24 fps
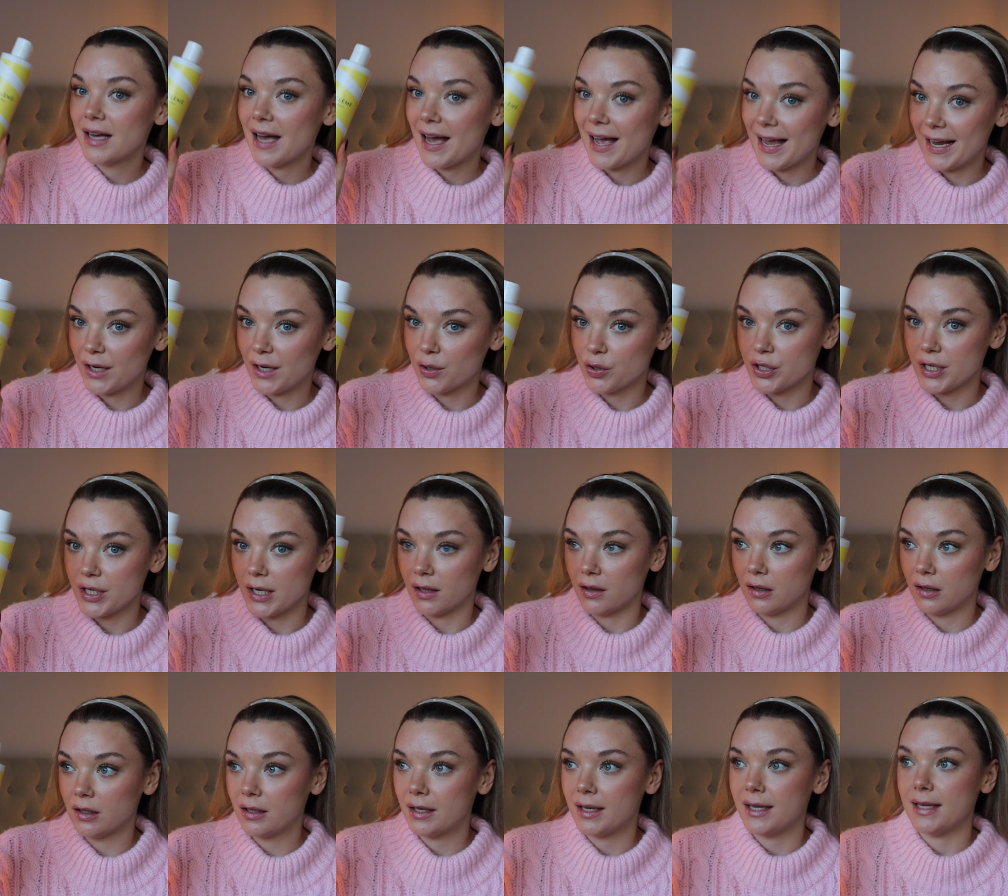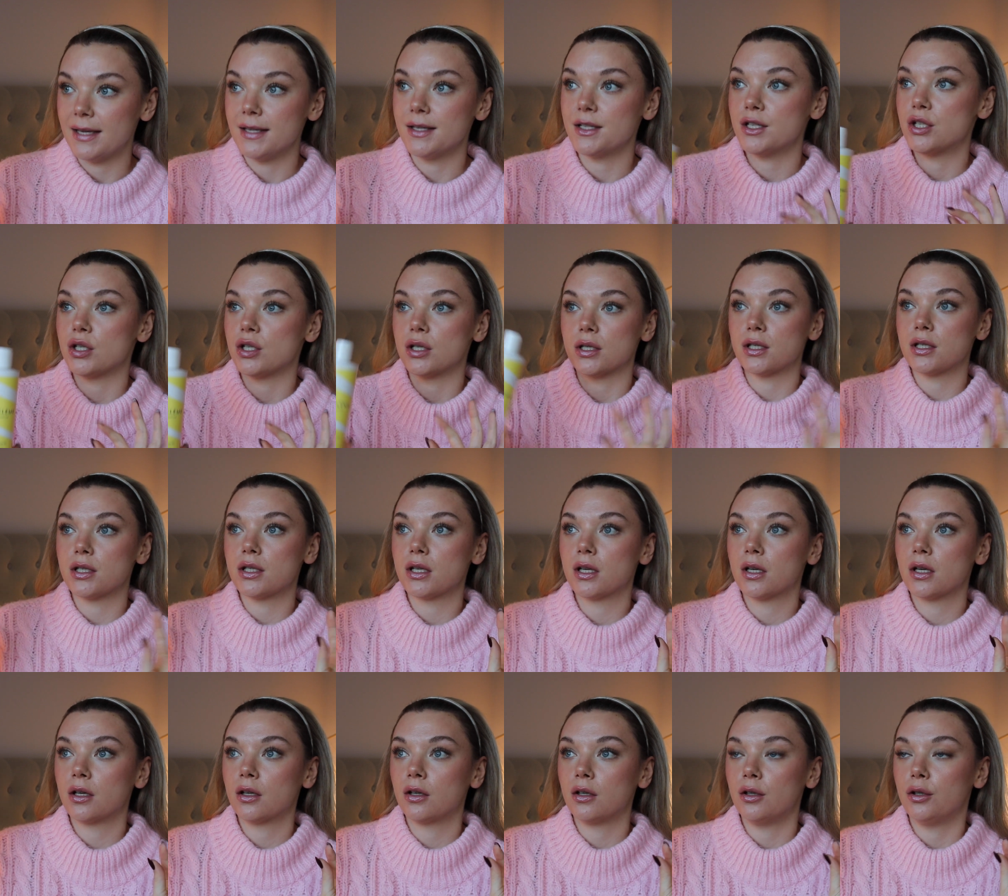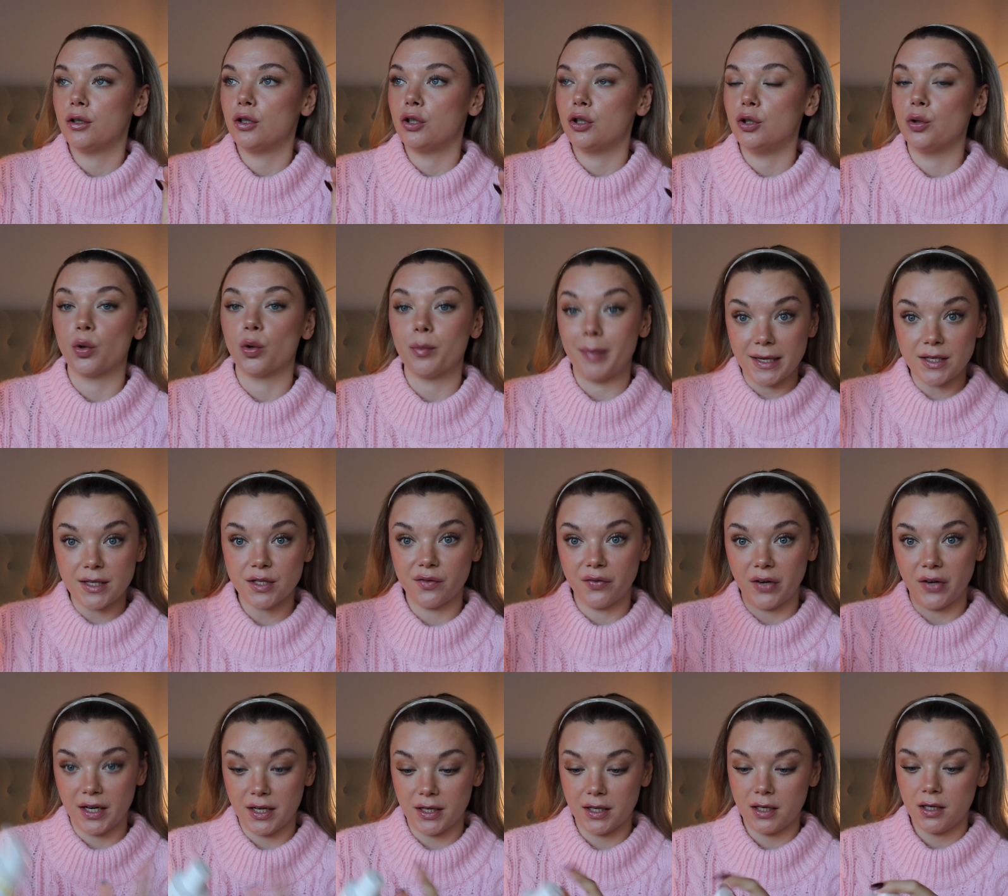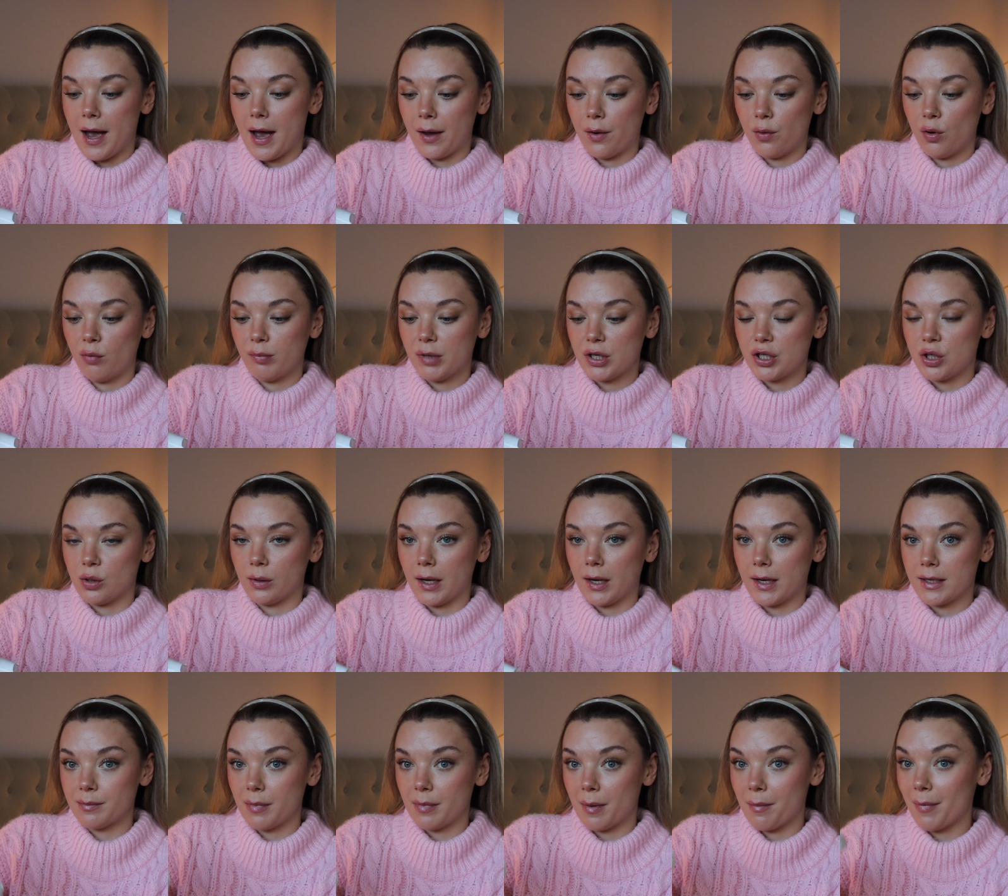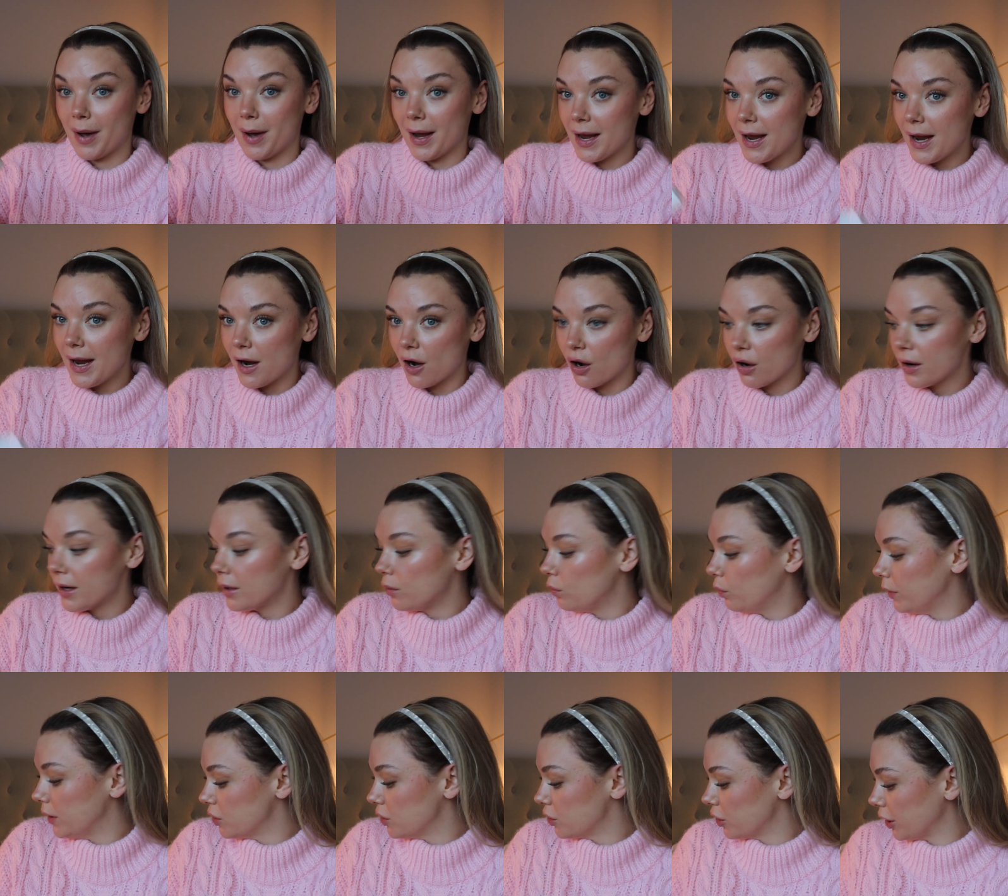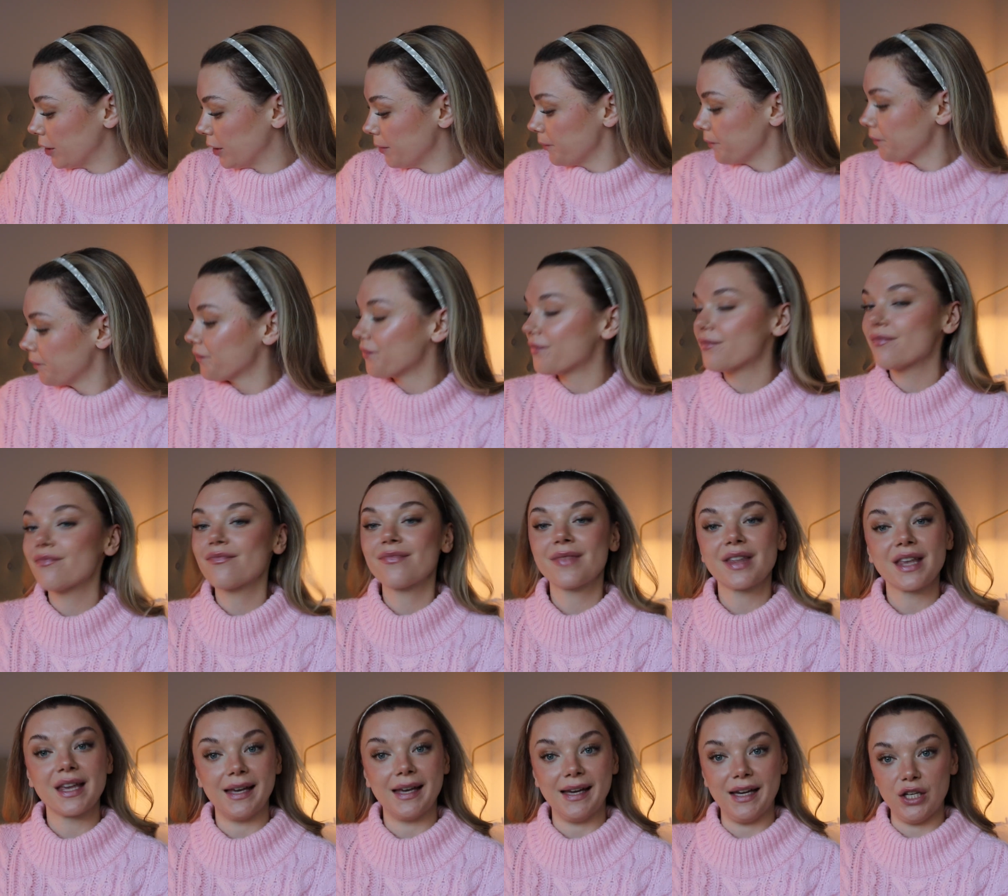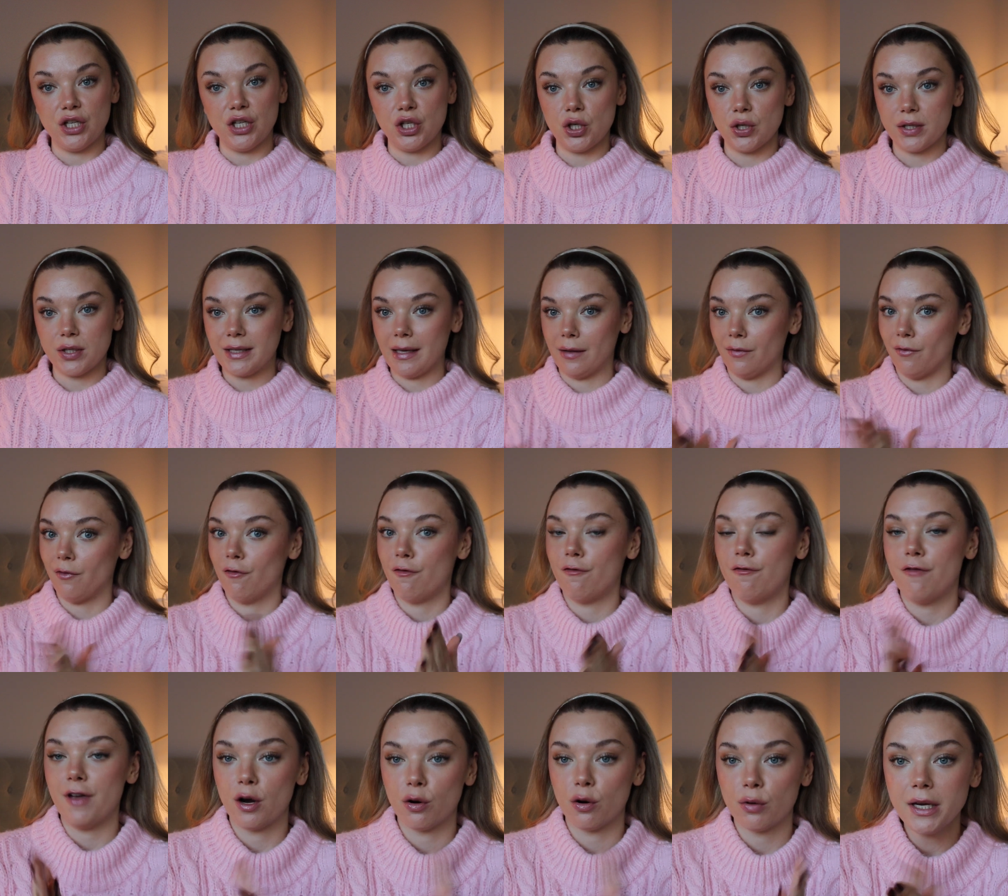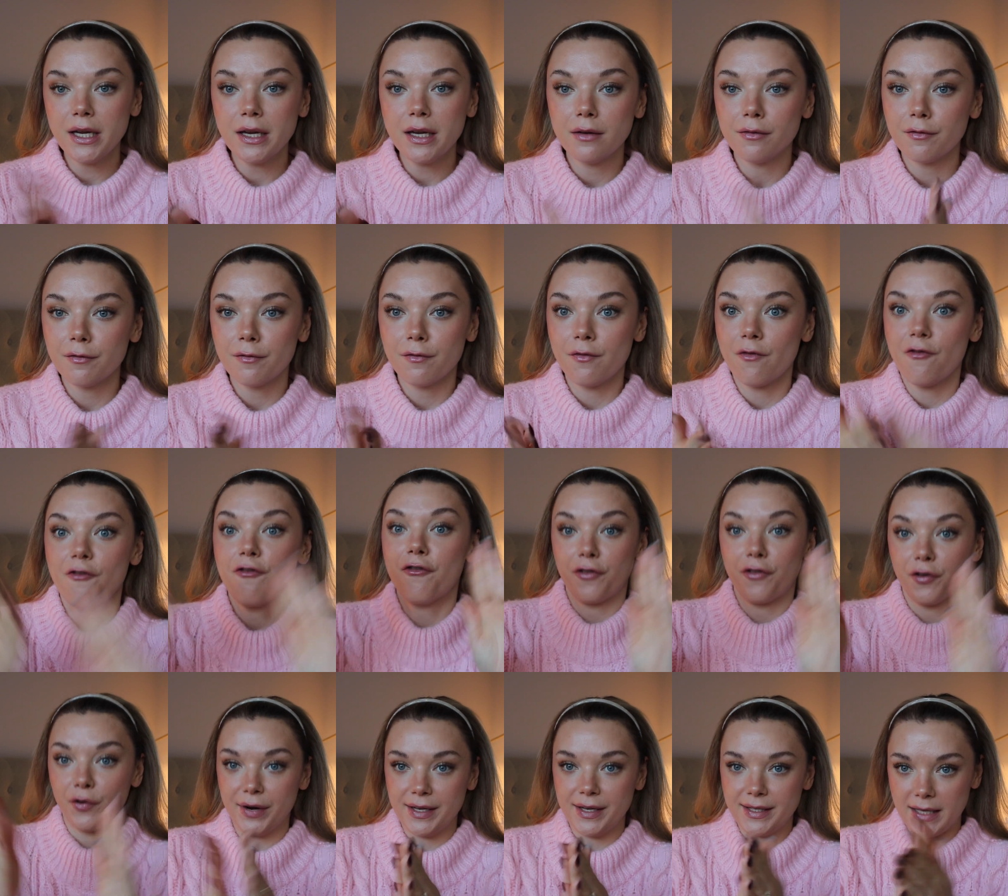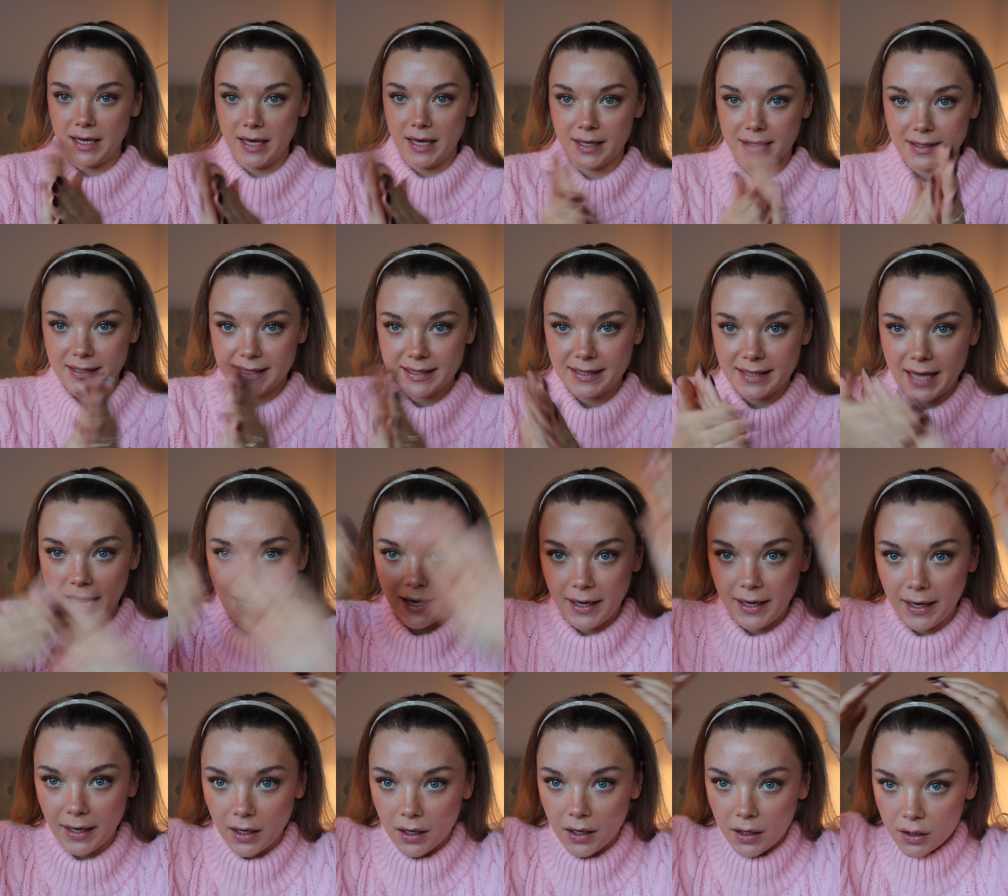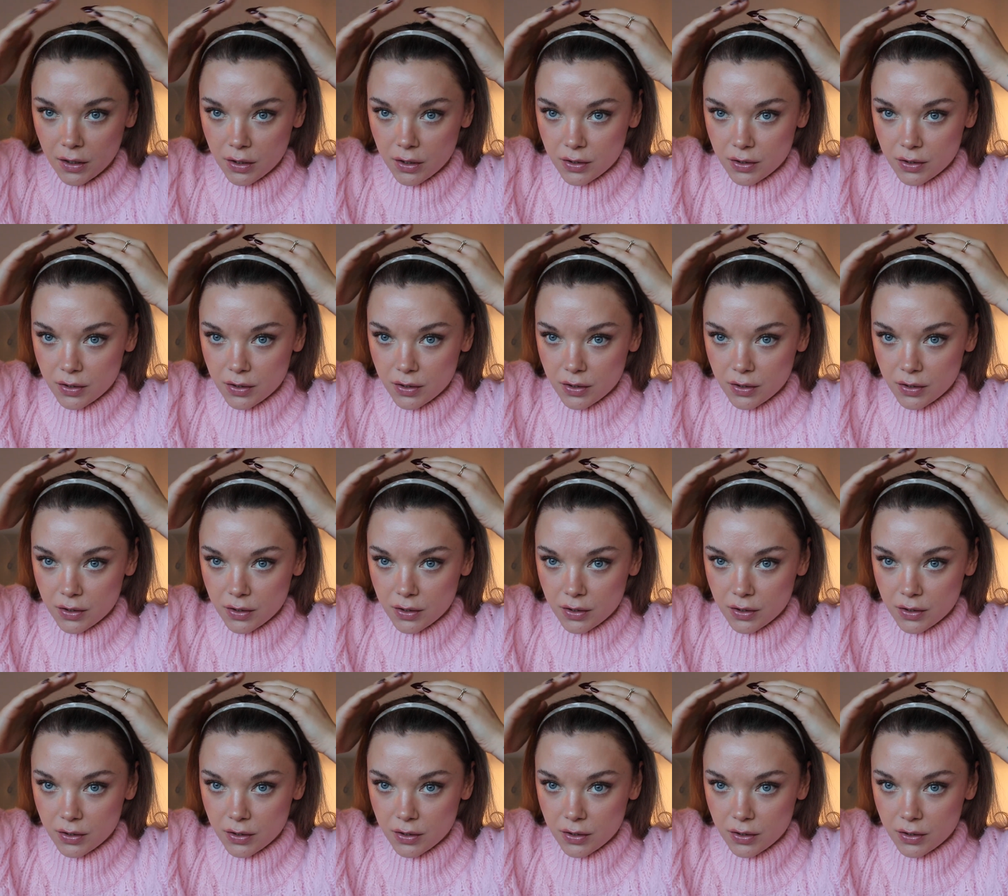a hair gel is just your best friend. I don't know about you guys, but my hair in winter, it just gets very frizzy and static.